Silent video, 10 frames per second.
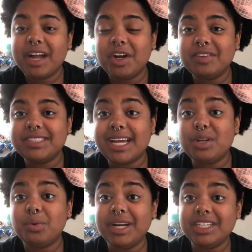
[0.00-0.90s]
I could have
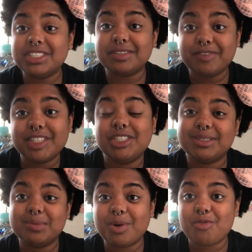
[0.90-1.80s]
said, Quidditch is a
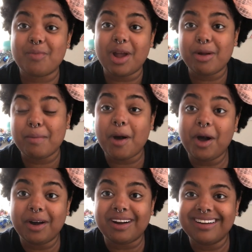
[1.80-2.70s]
fictional sport from Harry
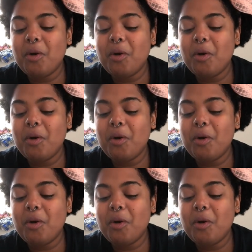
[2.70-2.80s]
Potter.